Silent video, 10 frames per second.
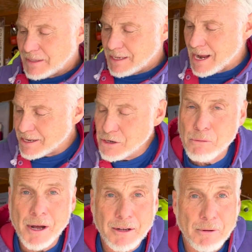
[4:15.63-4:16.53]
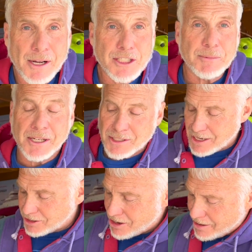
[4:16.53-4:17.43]
And I knew what it was because I
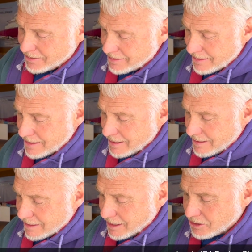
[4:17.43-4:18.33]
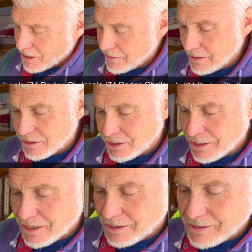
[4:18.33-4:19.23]
saw the that is so I cool. saw the
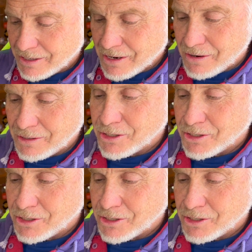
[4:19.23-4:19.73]
insignia. There you go.